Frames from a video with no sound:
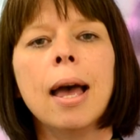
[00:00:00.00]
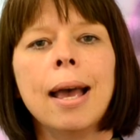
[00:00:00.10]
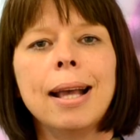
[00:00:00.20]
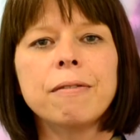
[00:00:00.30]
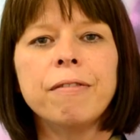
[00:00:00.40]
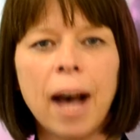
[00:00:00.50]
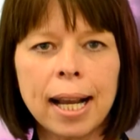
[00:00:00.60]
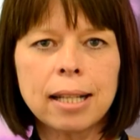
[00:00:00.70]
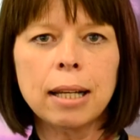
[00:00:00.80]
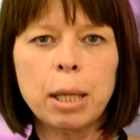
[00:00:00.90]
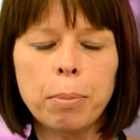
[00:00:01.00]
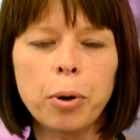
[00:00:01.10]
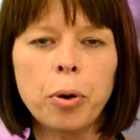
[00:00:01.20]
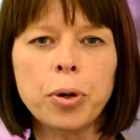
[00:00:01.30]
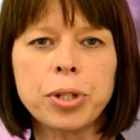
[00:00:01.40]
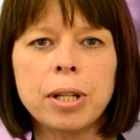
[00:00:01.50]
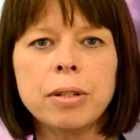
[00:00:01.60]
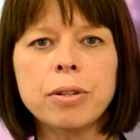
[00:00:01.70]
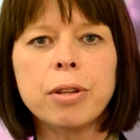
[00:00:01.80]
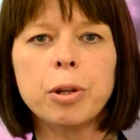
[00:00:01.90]
It's vitally
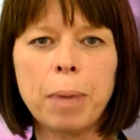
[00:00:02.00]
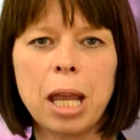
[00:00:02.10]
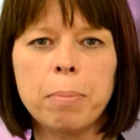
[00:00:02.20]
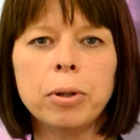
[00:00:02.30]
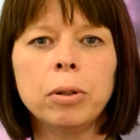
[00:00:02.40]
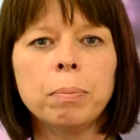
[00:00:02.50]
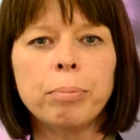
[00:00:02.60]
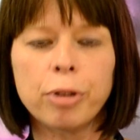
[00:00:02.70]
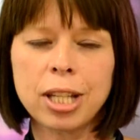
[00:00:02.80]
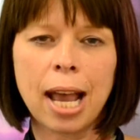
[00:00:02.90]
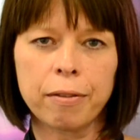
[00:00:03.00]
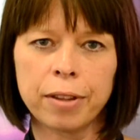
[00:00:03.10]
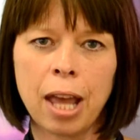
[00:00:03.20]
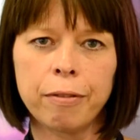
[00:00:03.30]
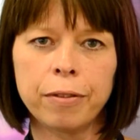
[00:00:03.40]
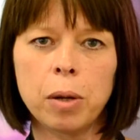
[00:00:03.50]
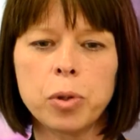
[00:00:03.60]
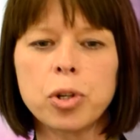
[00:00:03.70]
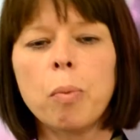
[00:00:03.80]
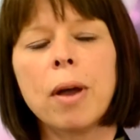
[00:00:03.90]
important that people protect for their
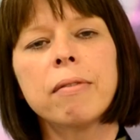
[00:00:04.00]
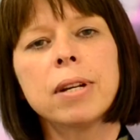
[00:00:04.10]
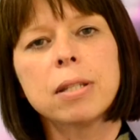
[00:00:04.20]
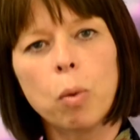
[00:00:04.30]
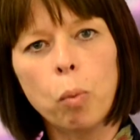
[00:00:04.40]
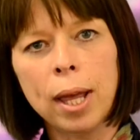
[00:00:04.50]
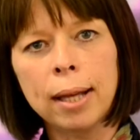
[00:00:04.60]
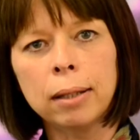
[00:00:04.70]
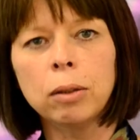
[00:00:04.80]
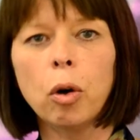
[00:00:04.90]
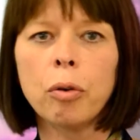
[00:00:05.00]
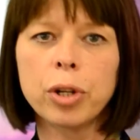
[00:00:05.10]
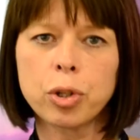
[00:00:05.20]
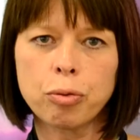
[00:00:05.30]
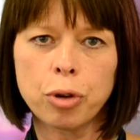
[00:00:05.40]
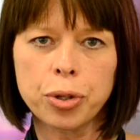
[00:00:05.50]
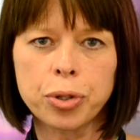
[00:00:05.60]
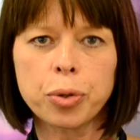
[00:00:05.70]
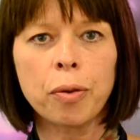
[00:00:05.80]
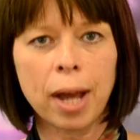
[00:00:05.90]
future, whether it's a will or a trust
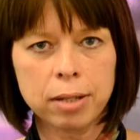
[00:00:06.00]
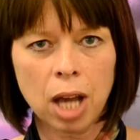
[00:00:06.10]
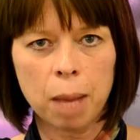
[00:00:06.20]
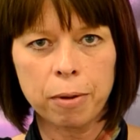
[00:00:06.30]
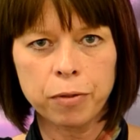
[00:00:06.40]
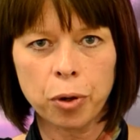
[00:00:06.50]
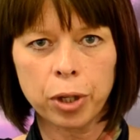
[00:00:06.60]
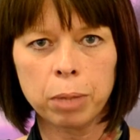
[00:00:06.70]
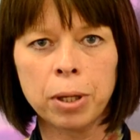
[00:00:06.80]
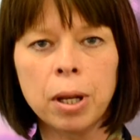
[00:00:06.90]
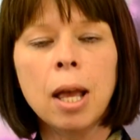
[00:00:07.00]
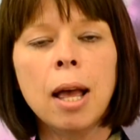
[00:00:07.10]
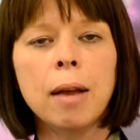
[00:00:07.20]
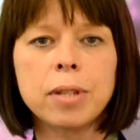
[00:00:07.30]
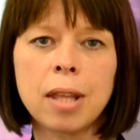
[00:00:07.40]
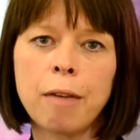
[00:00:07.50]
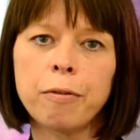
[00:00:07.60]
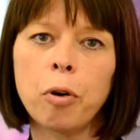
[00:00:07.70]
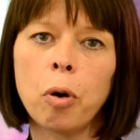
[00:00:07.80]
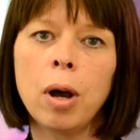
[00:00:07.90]
or that type of document. And so
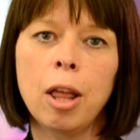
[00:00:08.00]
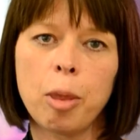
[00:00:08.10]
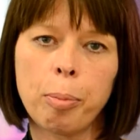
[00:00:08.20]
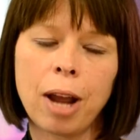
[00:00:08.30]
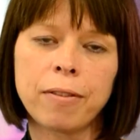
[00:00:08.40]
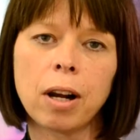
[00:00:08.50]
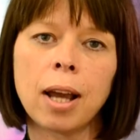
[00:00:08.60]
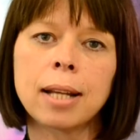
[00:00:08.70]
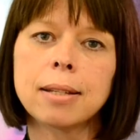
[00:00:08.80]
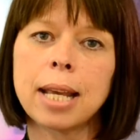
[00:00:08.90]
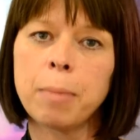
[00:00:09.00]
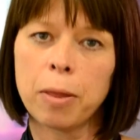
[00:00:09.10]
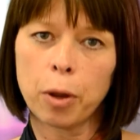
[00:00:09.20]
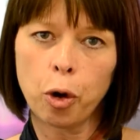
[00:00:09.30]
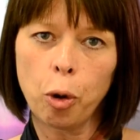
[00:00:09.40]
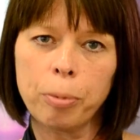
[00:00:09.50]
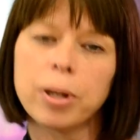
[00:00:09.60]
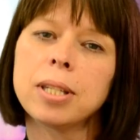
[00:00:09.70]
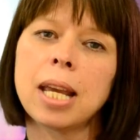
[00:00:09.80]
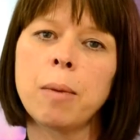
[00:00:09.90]
therefore the private client team and the corporate
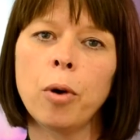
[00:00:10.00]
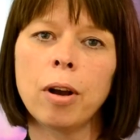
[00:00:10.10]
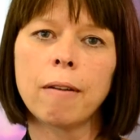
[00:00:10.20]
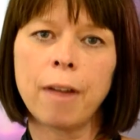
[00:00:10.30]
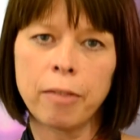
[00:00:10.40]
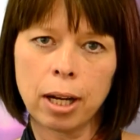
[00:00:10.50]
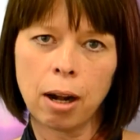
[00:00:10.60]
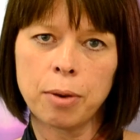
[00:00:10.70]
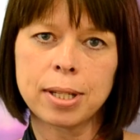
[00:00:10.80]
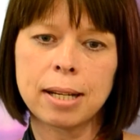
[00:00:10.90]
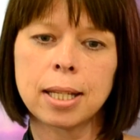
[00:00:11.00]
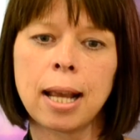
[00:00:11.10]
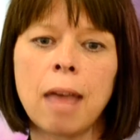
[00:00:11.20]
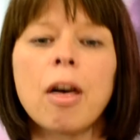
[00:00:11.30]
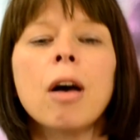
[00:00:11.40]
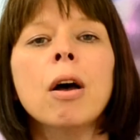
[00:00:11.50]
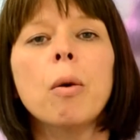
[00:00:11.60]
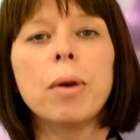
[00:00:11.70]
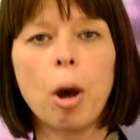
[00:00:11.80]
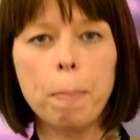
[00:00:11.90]
team work very closely together
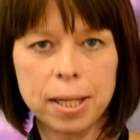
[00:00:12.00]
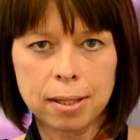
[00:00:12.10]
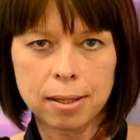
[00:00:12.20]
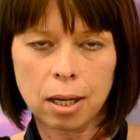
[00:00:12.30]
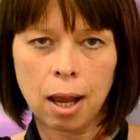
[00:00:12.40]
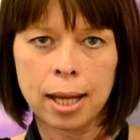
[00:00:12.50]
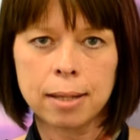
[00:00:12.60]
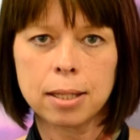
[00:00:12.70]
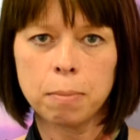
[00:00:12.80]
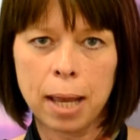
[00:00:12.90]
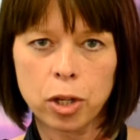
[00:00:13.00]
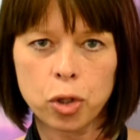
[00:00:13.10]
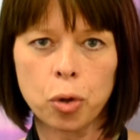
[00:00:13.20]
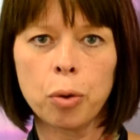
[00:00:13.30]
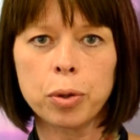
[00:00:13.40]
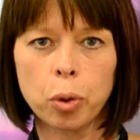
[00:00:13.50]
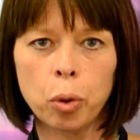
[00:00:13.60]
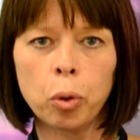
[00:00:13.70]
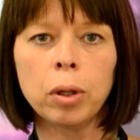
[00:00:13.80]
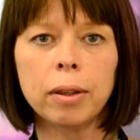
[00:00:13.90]
with our business clients to make sure that
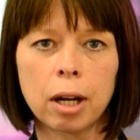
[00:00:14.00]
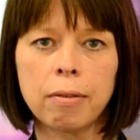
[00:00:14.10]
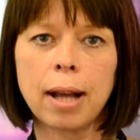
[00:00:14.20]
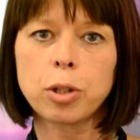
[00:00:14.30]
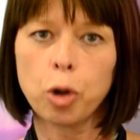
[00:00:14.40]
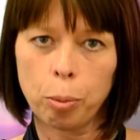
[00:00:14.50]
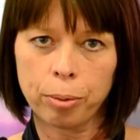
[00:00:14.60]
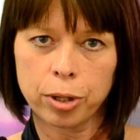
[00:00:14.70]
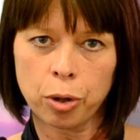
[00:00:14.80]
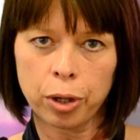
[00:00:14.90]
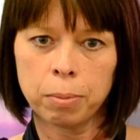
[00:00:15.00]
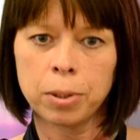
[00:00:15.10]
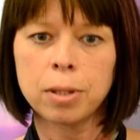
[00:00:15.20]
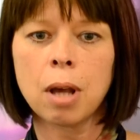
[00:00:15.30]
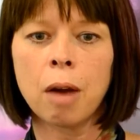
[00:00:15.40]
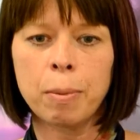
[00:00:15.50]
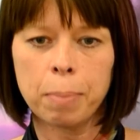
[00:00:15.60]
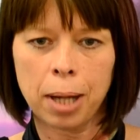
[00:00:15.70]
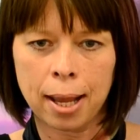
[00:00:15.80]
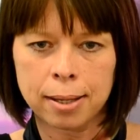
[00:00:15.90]
all the correct corporate documents are in
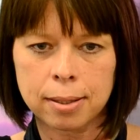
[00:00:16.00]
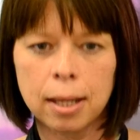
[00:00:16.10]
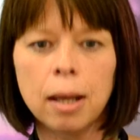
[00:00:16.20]
place.